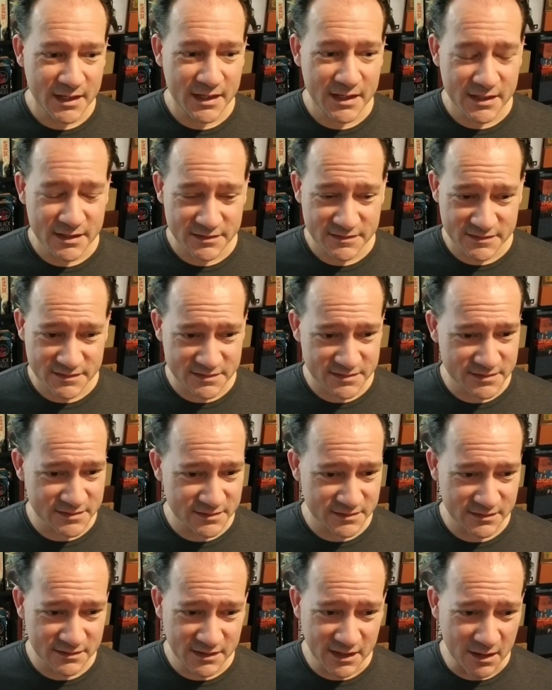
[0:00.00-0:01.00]
It
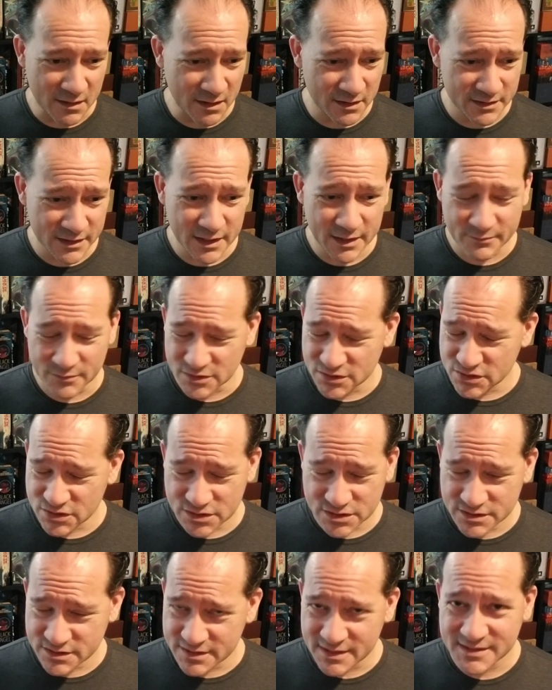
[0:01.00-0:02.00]

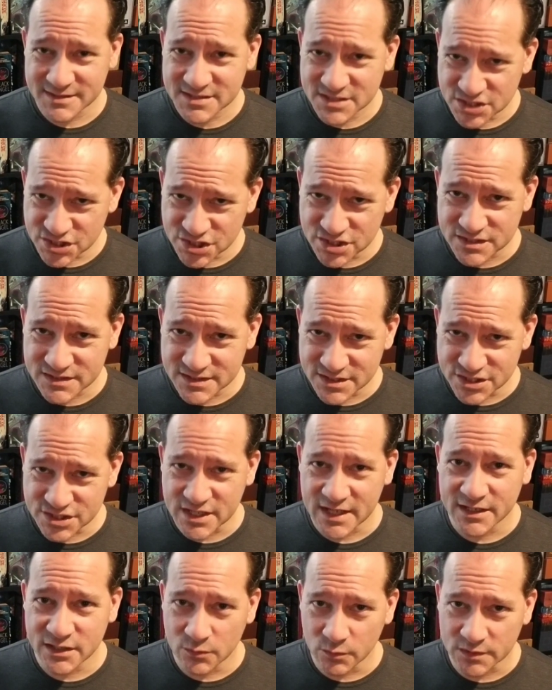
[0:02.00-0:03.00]
takes just
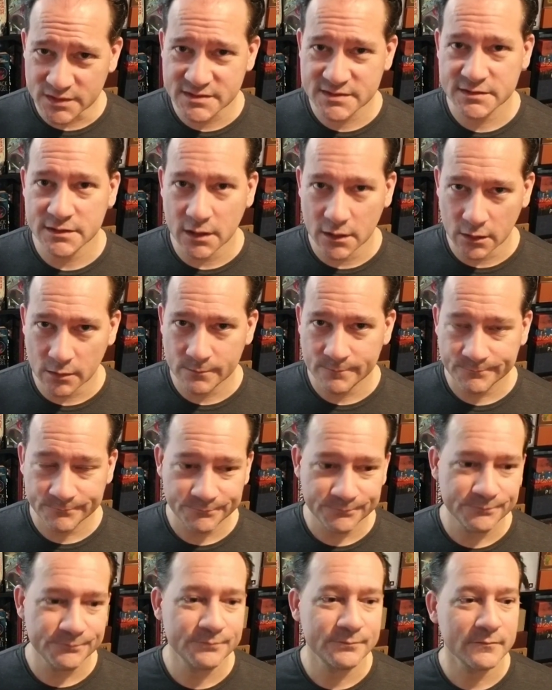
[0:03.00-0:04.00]
genuine skill.
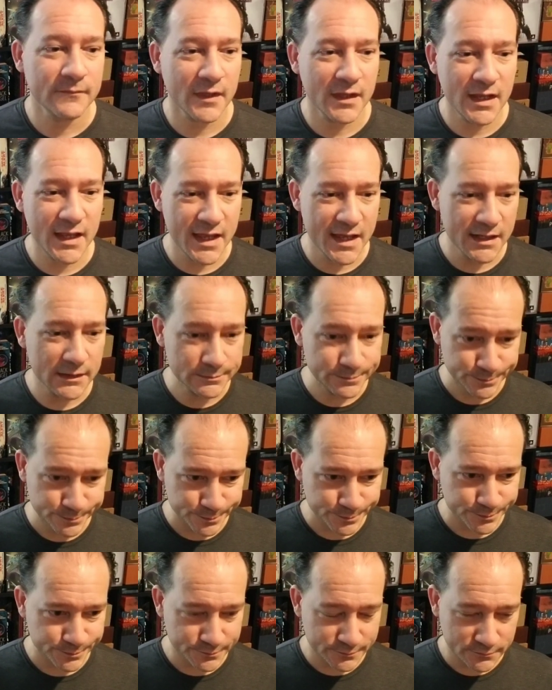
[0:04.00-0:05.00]
And
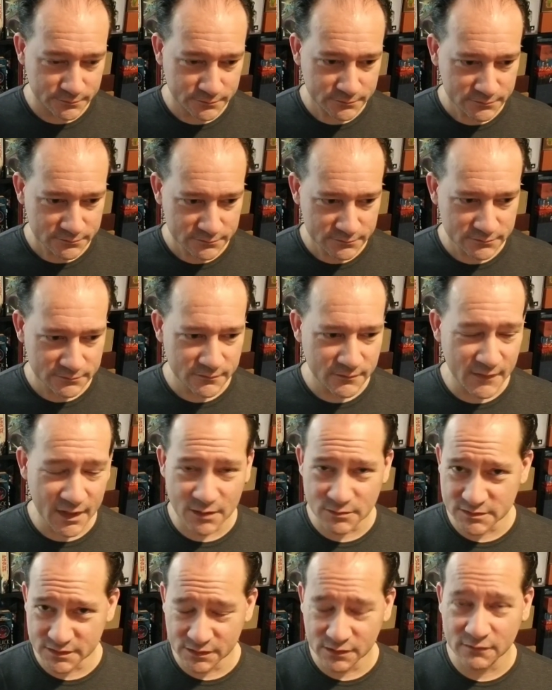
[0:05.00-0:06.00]

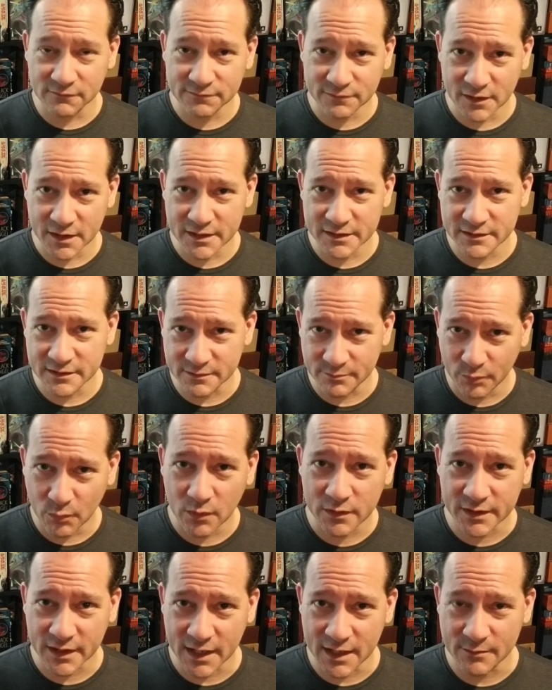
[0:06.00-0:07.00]
I was a little afraid that the
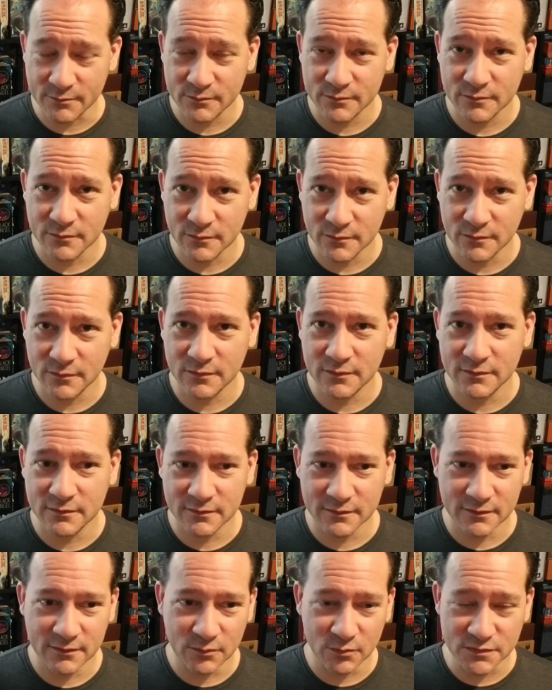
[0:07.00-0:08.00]
board game
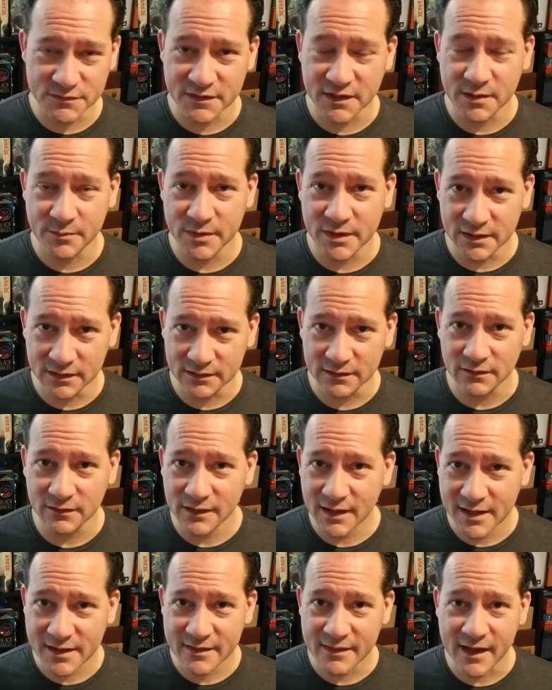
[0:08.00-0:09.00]
was going to be a little
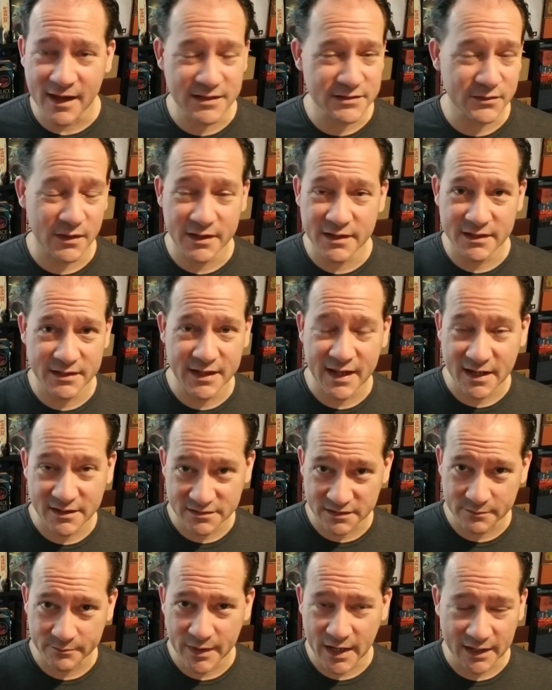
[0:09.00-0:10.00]
like that, so I didn't
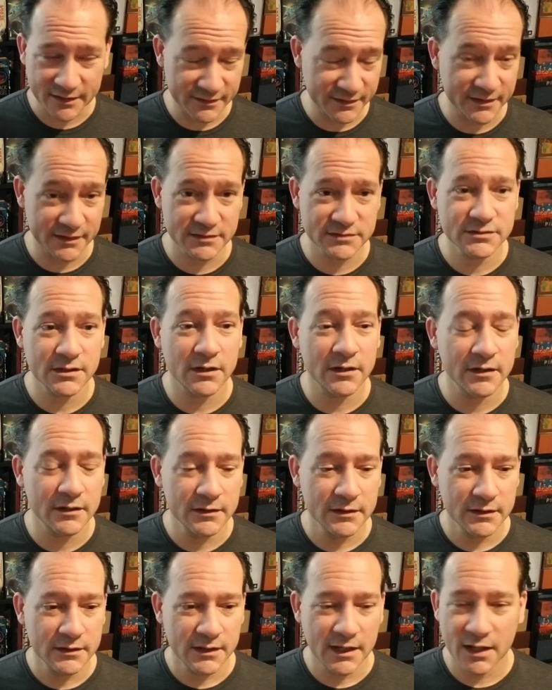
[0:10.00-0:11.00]
actually back the Kickstarter.
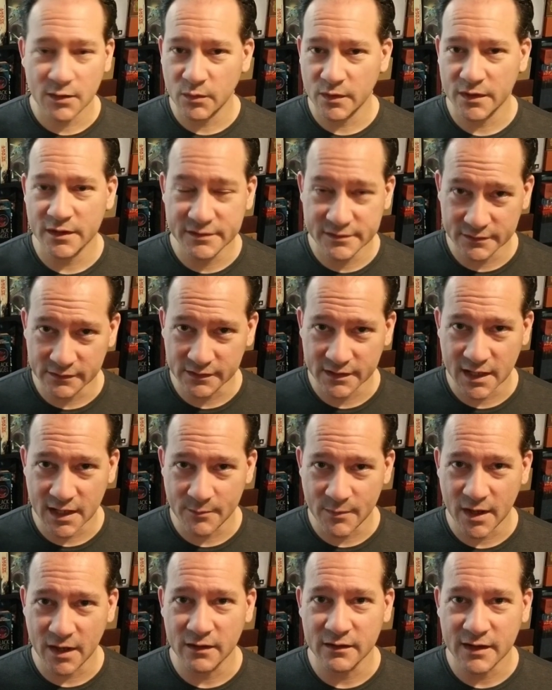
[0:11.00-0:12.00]
I waited till it
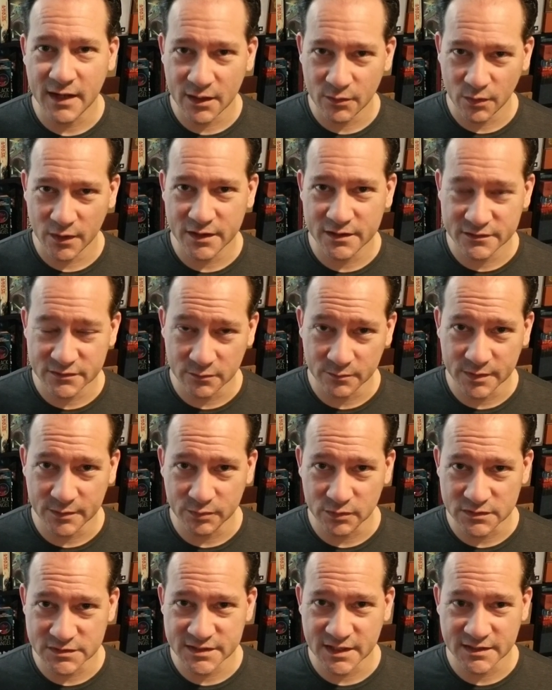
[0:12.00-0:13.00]
came out. I waited till
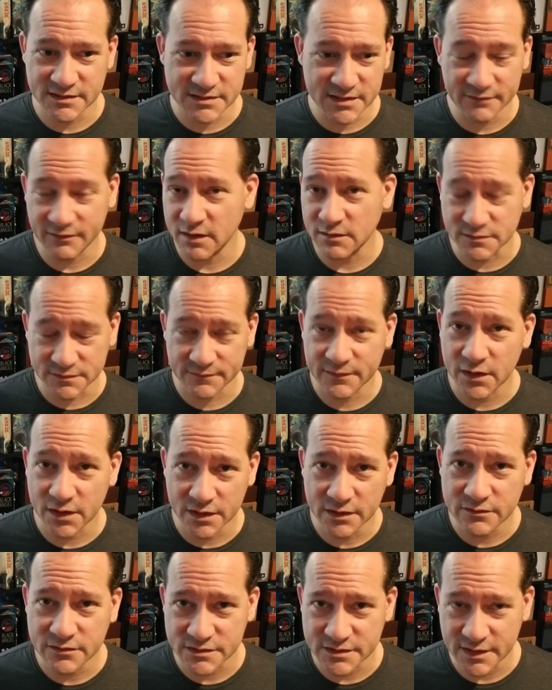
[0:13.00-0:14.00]
people said stuff. I was
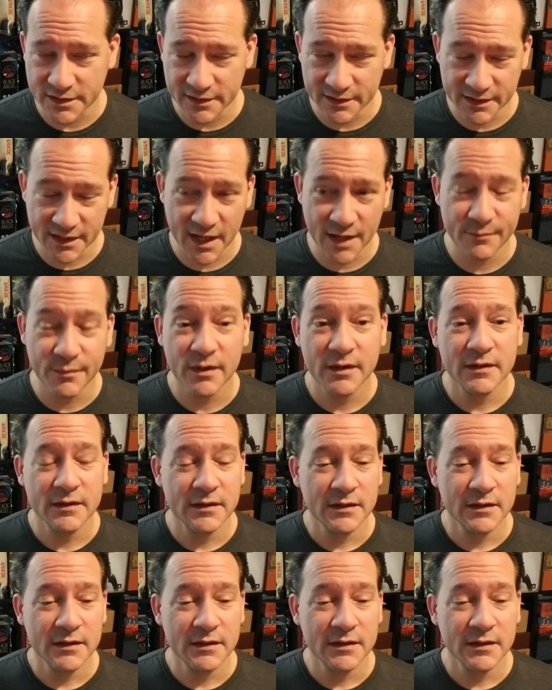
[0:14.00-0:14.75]
very interested in the game.